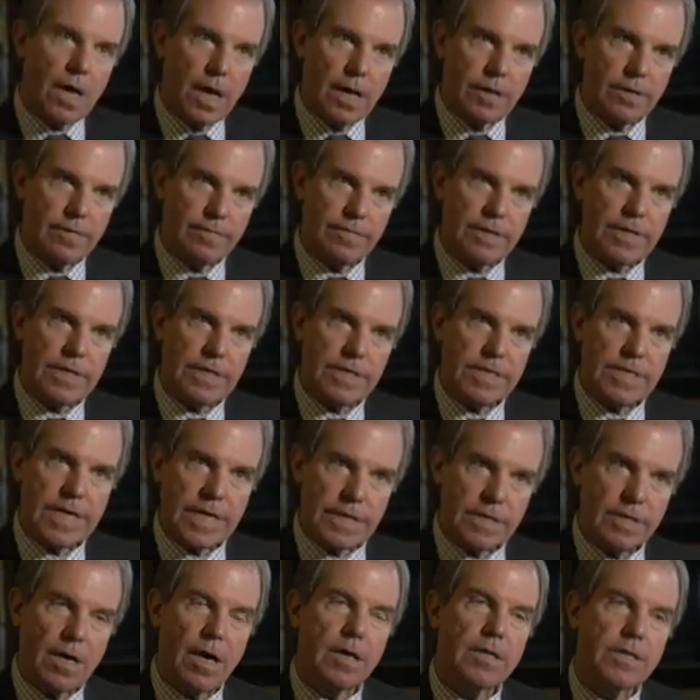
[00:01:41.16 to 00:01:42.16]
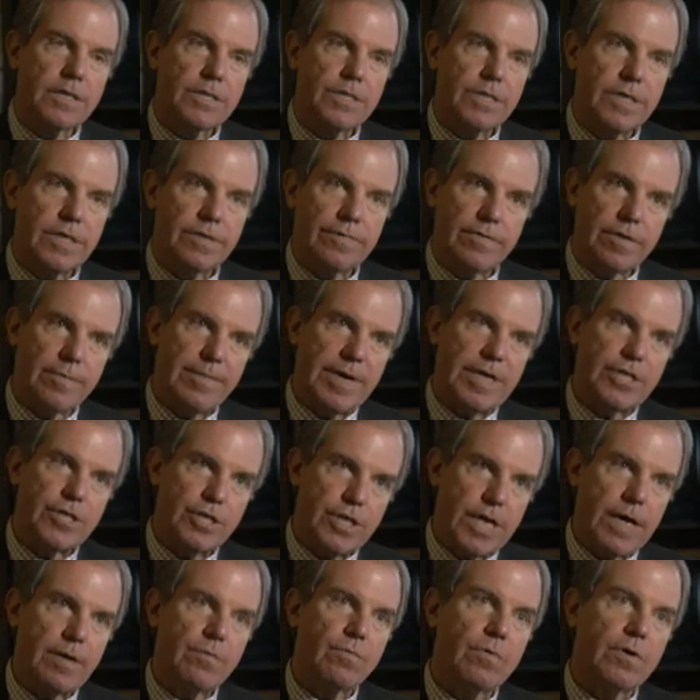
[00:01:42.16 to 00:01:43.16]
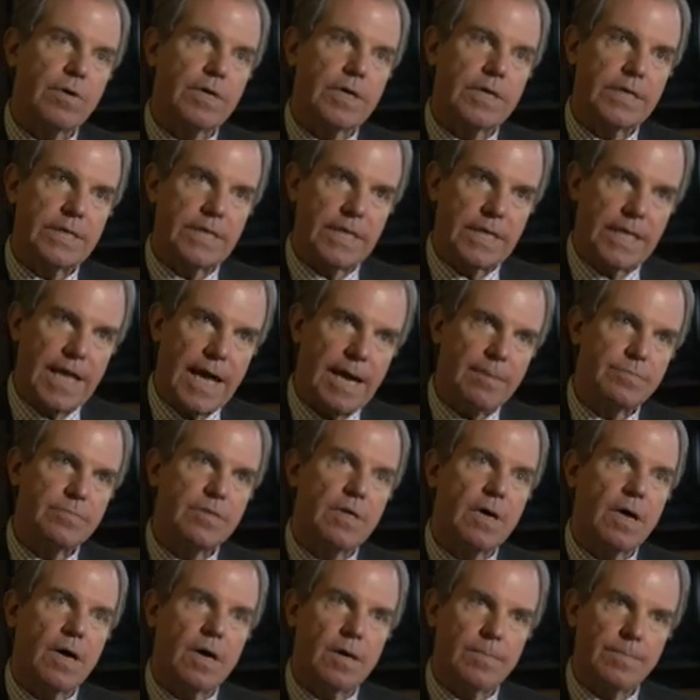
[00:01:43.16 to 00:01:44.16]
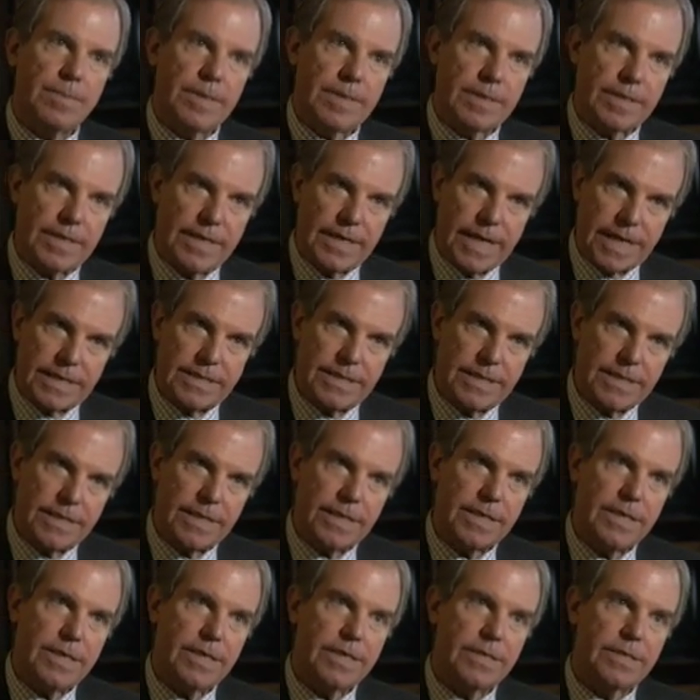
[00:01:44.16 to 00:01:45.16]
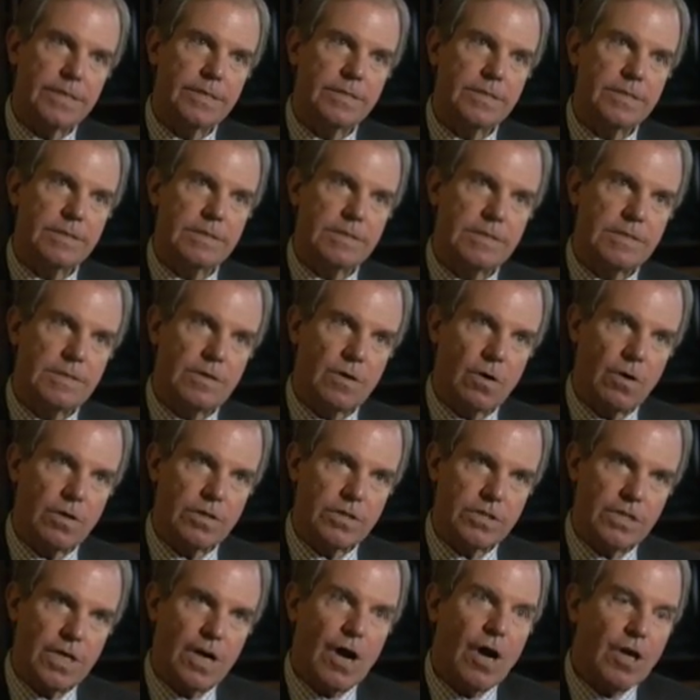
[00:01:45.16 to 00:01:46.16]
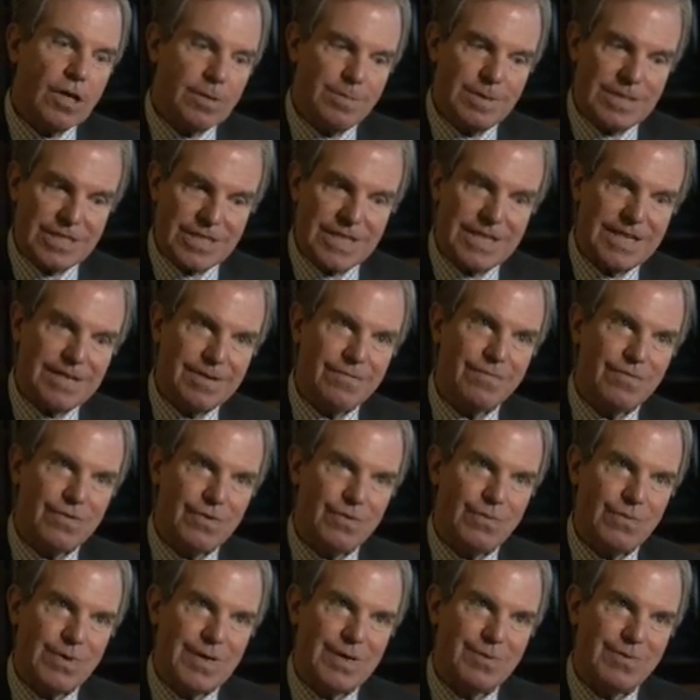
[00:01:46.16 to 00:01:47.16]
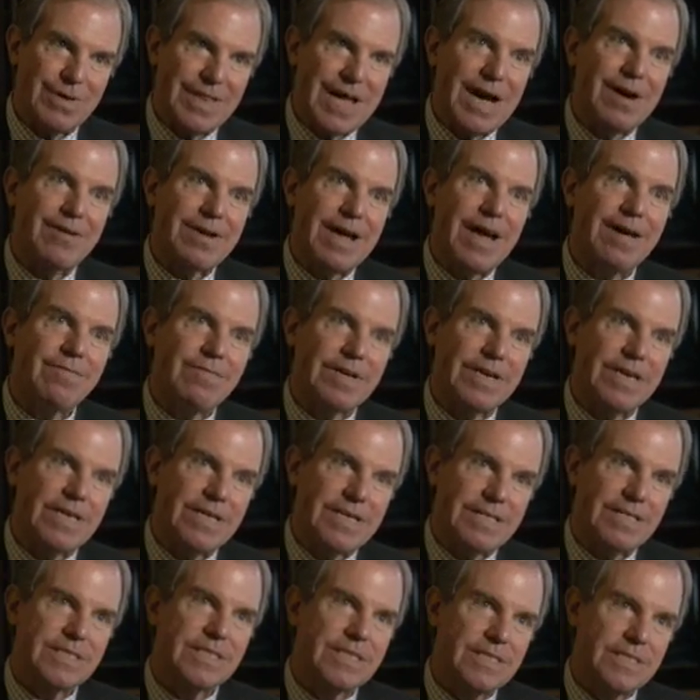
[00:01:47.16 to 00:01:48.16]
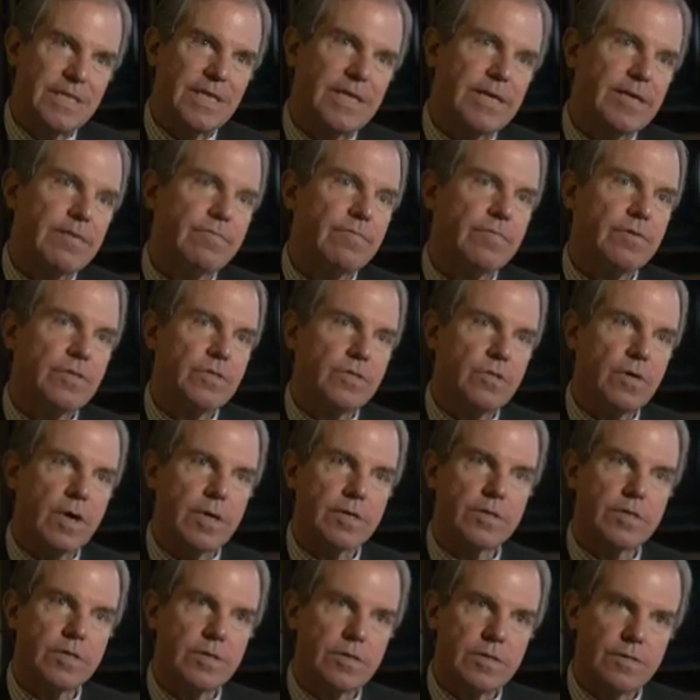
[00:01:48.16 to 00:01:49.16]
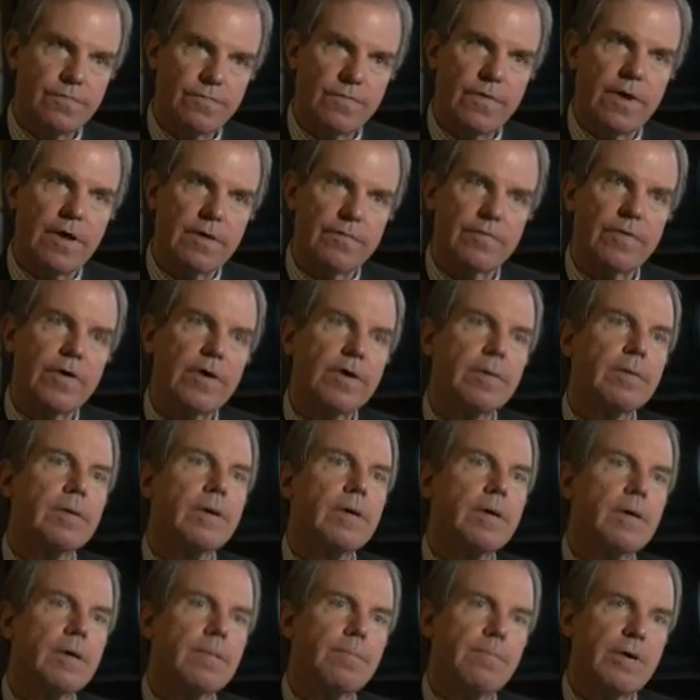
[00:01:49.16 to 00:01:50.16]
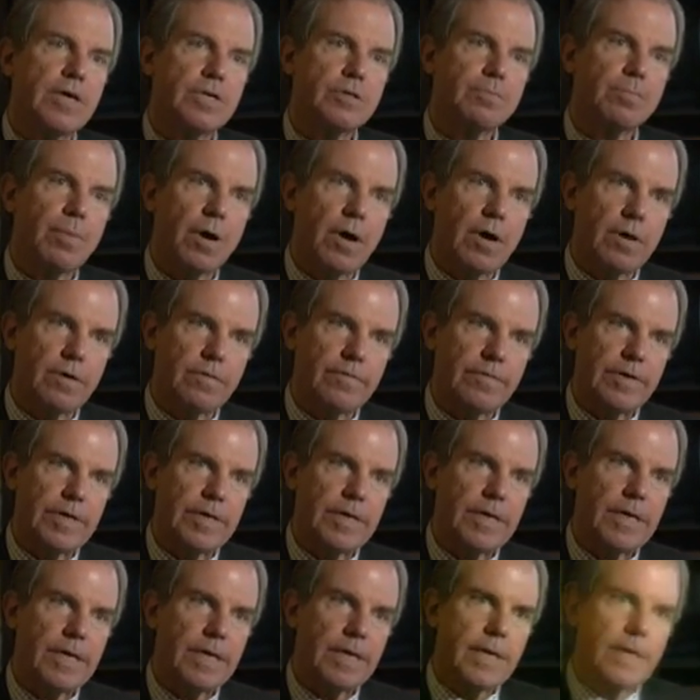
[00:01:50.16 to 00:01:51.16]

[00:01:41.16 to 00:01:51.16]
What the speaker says: lot of the technology of the mesh network and the laptop and connecting the kids autonomously, if you will, without having an existing infrastructure is very, very much part of it.